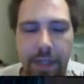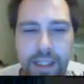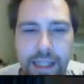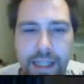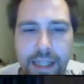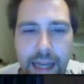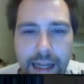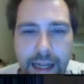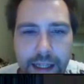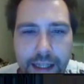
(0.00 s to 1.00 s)
and see what
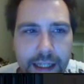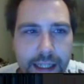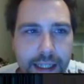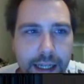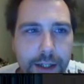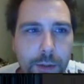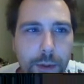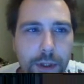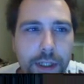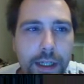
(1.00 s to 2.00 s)
exactly it says you're
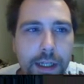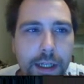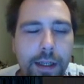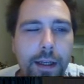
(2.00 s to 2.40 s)
supposed to need.